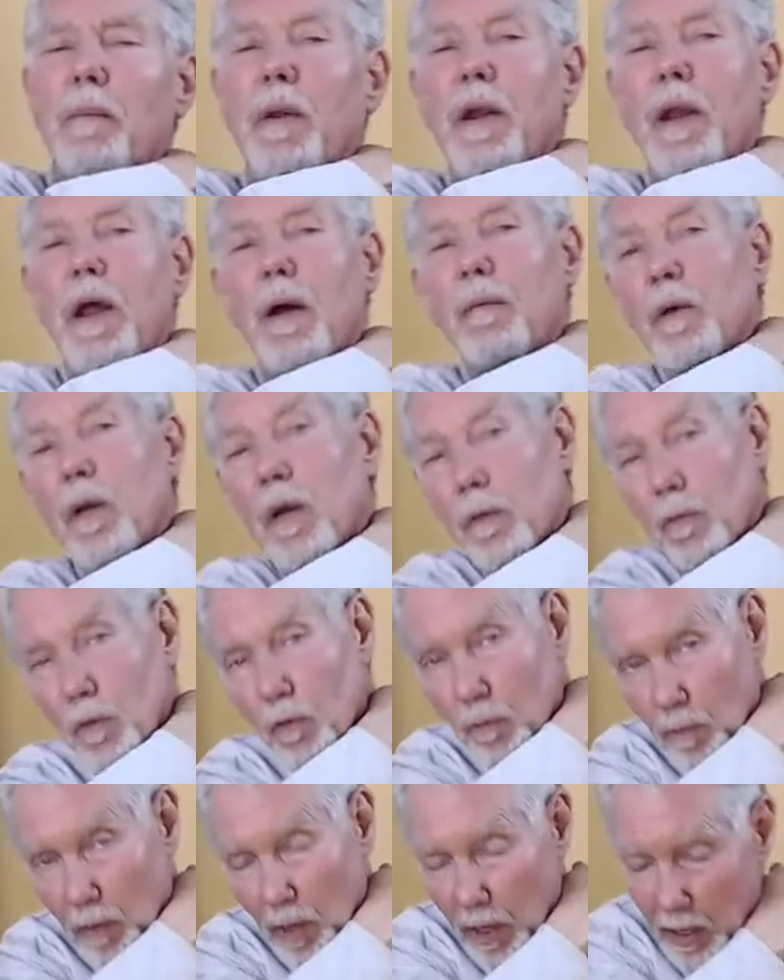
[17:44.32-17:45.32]
and now I'm going to
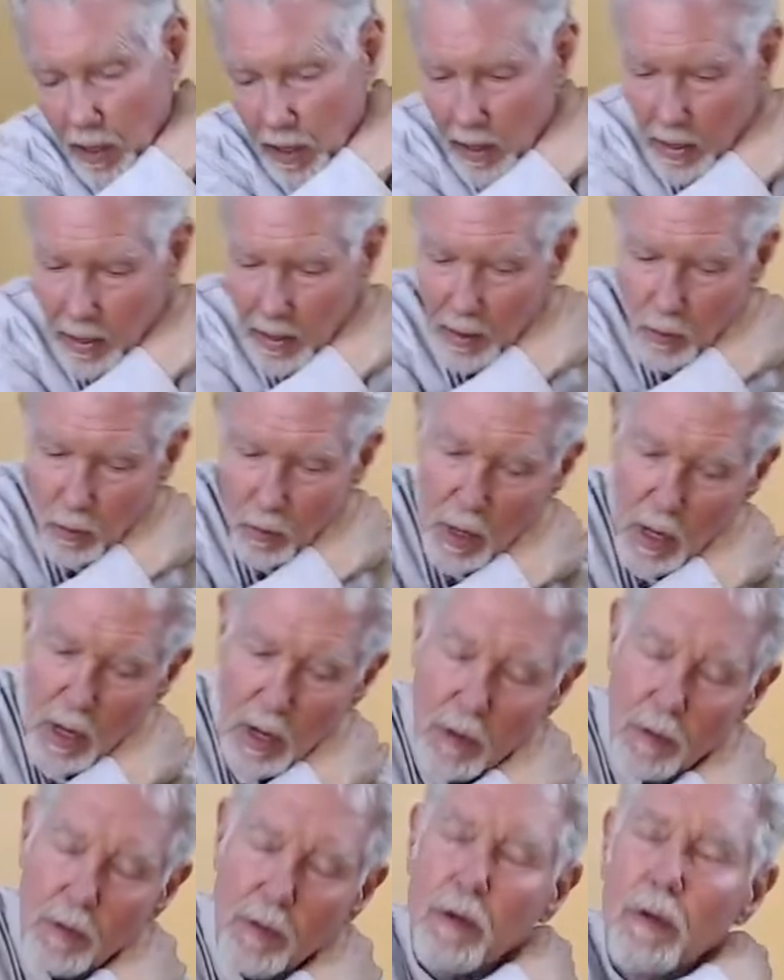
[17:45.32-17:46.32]
move my head
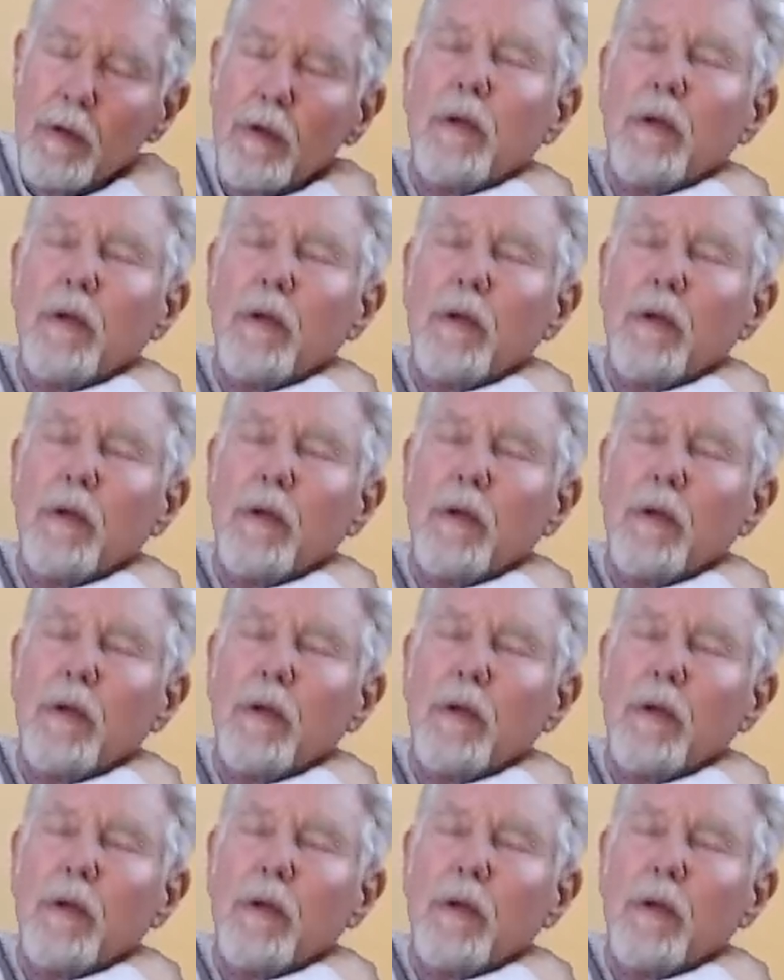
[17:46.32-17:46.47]
around.